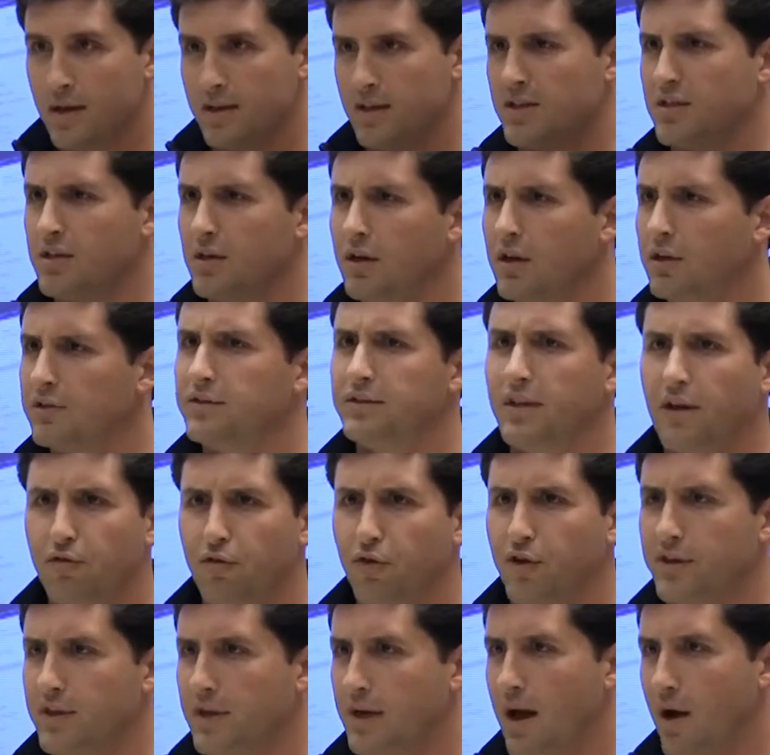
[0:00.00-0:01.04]
This is a little
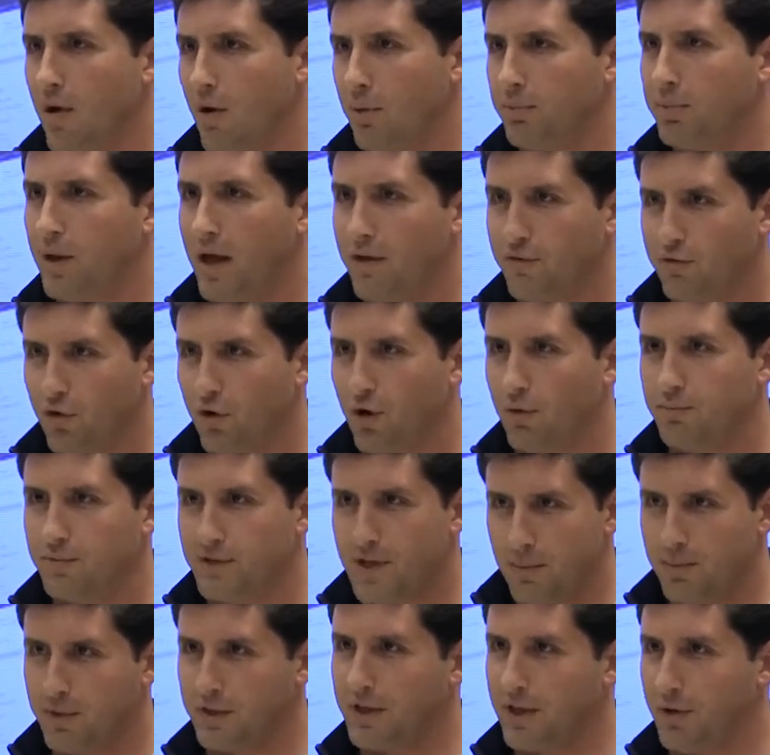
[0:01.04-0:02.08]
different than how our platform
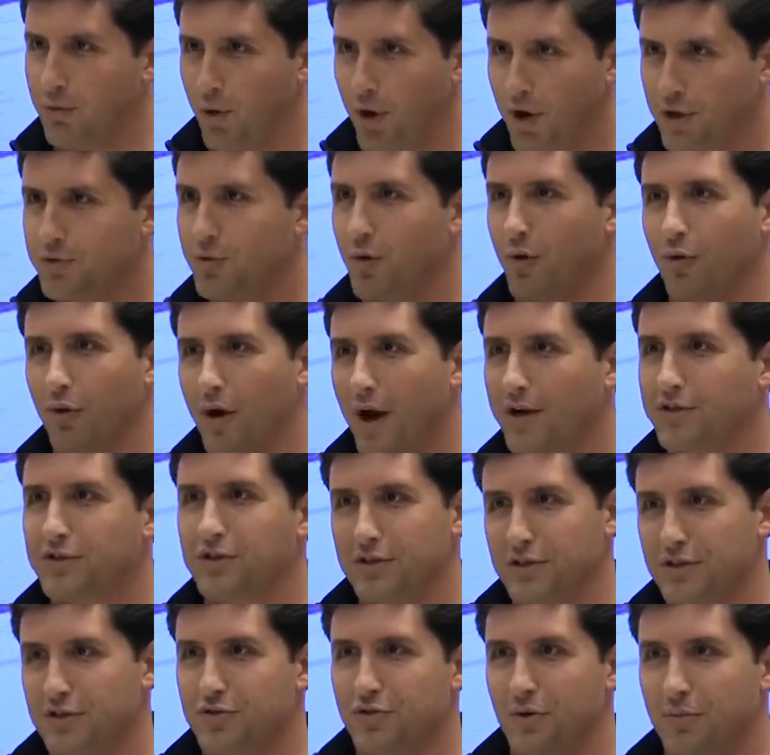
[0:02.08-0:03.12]
typically works where we're
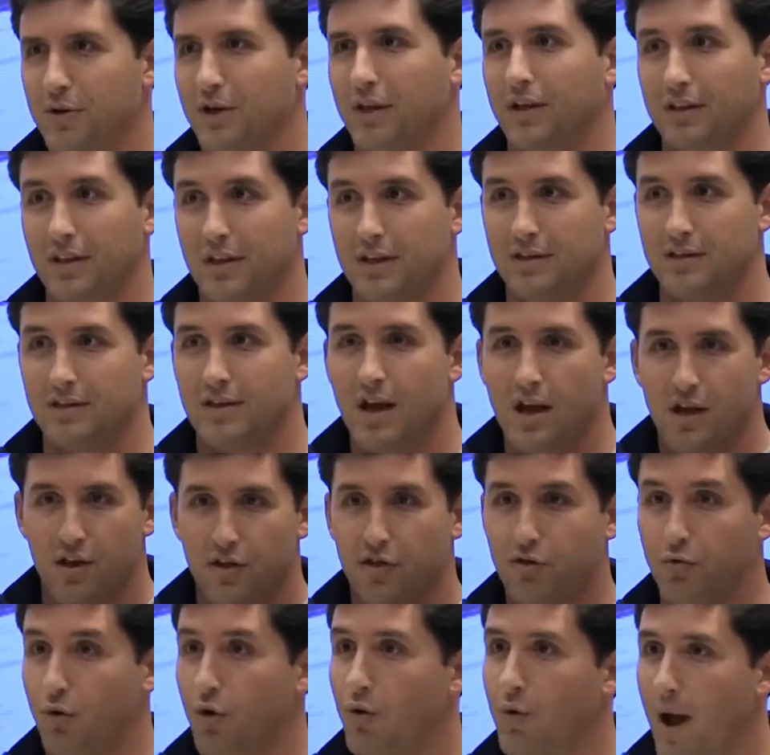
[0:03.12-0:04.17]
actually distributing these
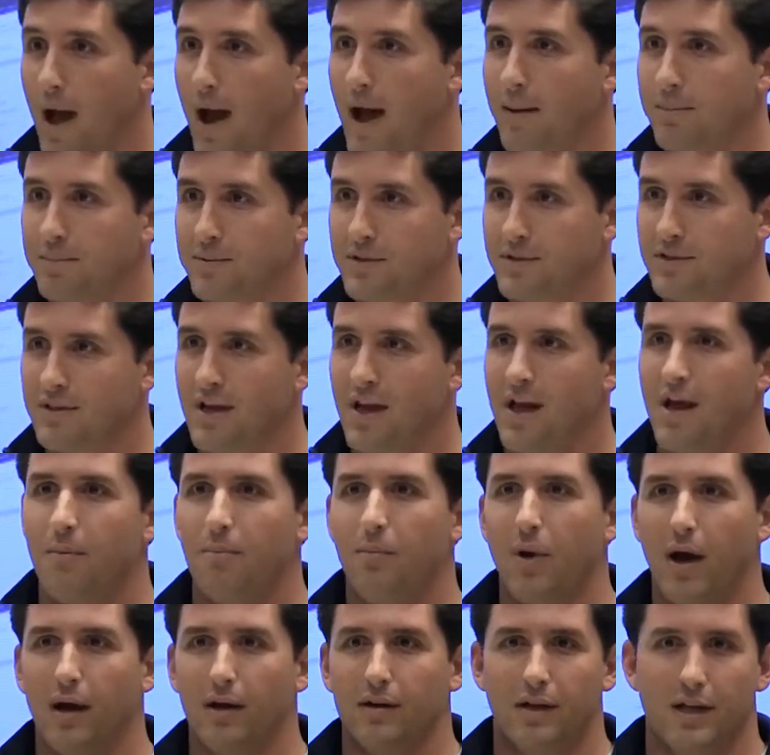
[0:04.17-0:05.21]
through apps.
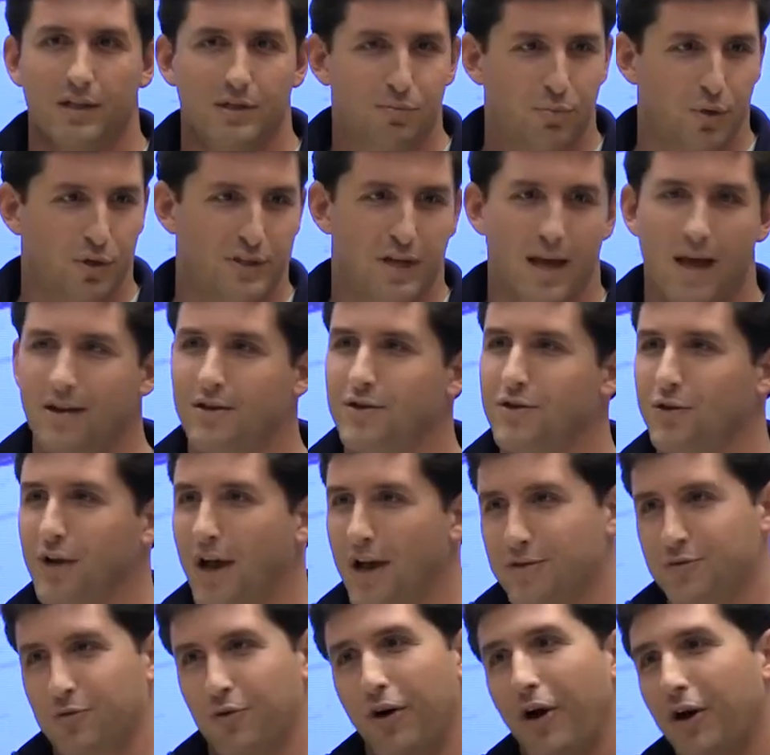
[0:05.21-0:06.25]
But let's pretend you
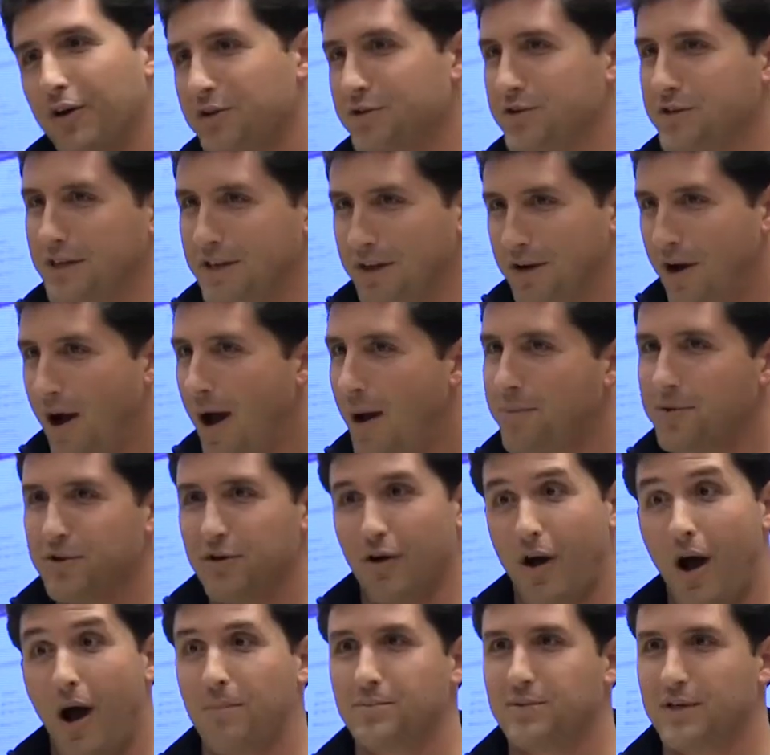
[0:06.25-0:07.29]
guys were all using your app and
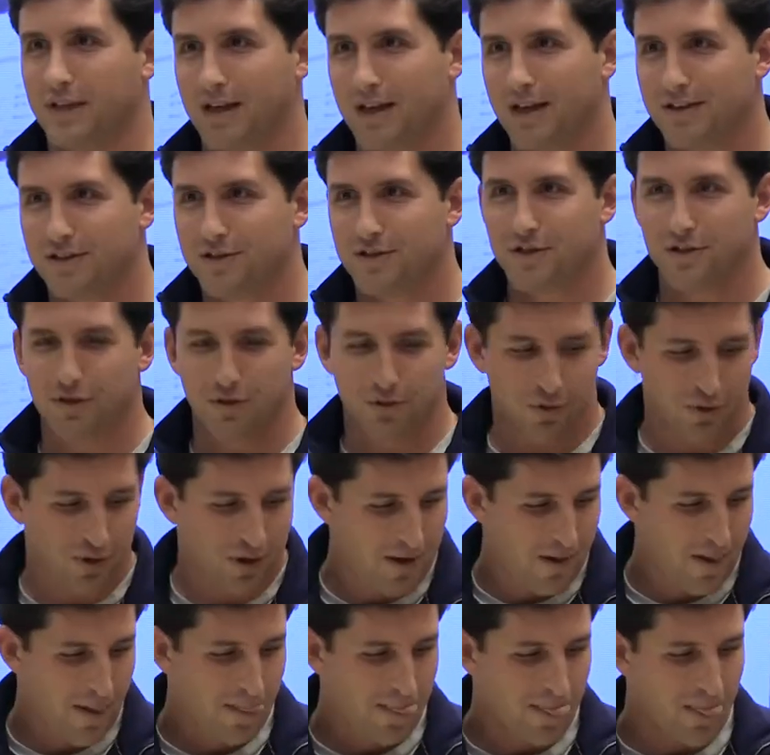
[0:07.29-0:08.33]
you're opting in to
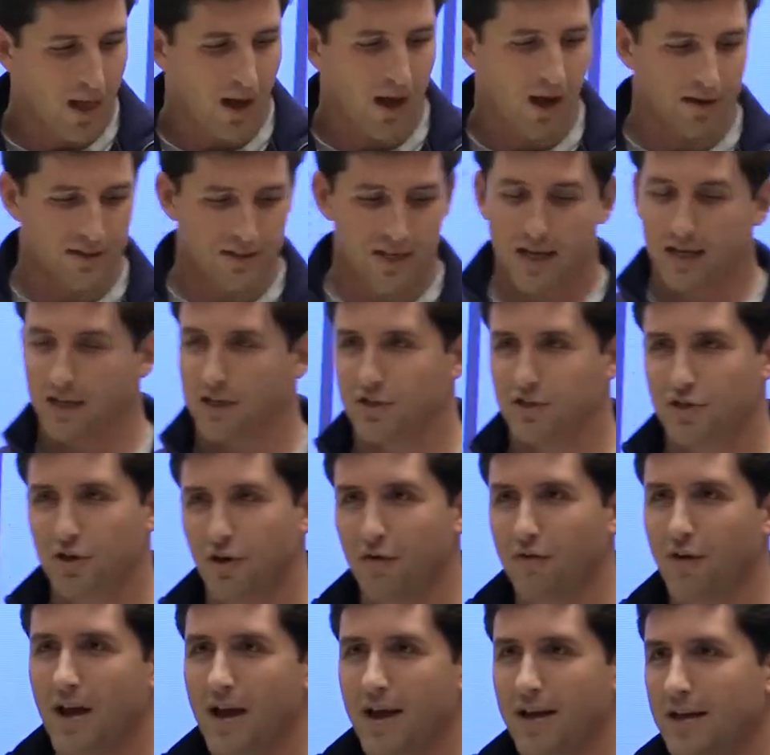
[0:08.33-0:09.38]
uh, take a
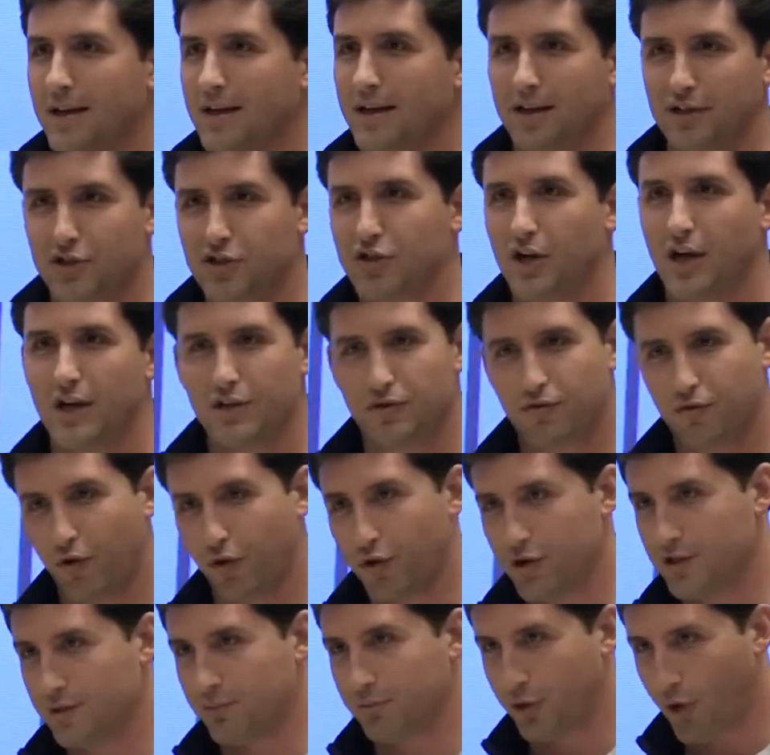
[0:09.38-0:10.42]
survey in exchange
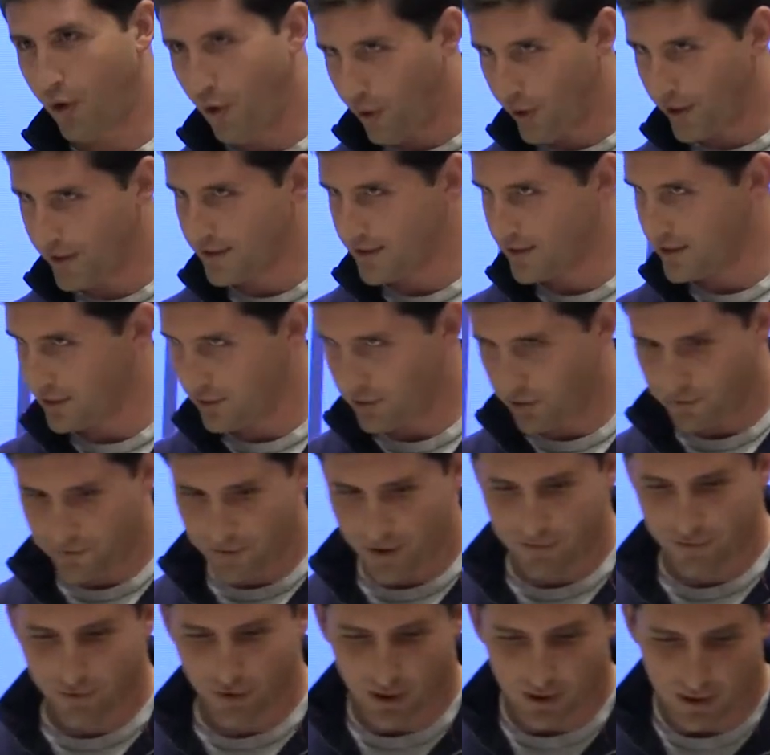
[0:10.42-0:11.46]
for some coins in your
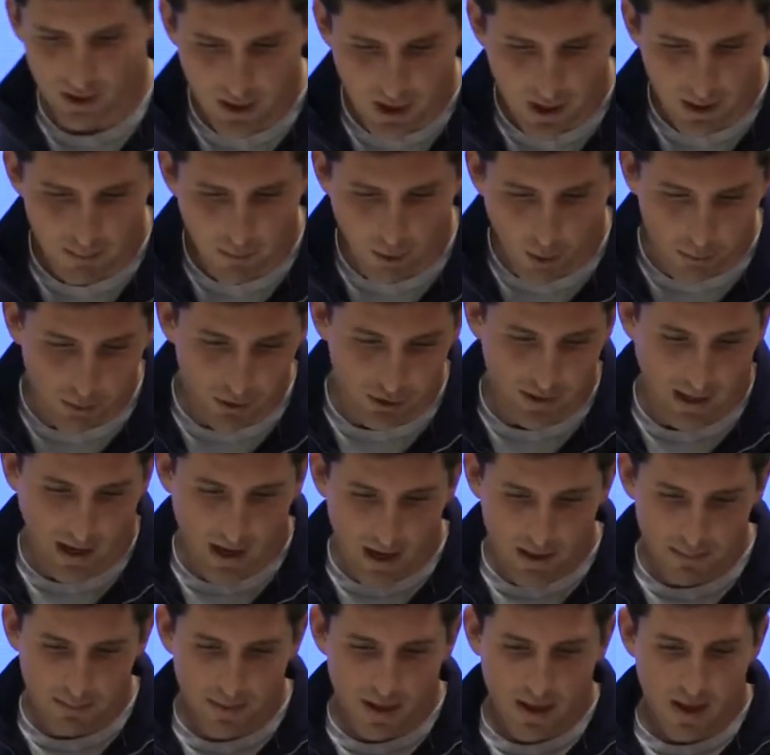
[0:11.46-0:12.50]
favorite mobile
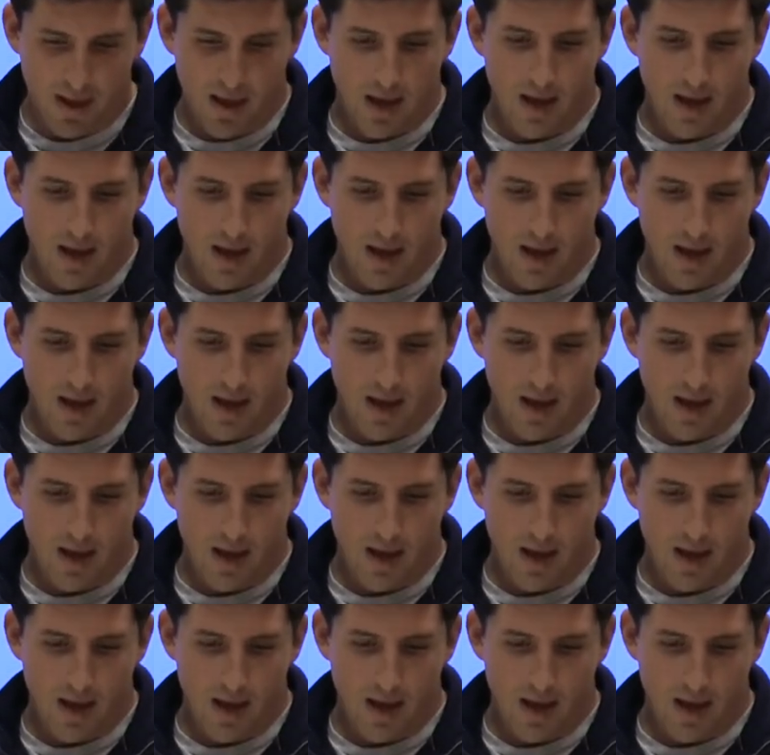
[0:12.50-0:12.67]
game.